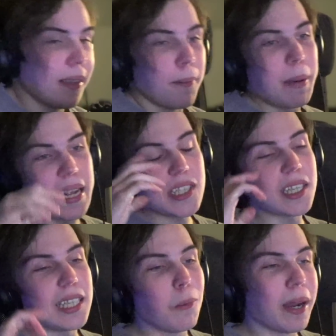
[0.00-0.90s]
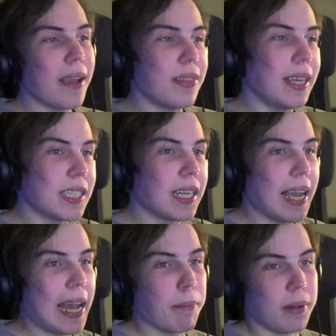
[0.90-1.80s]
Basically, what I think is going
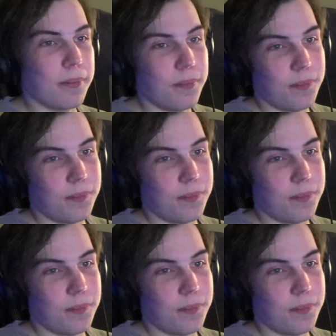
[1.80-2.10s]
to happen.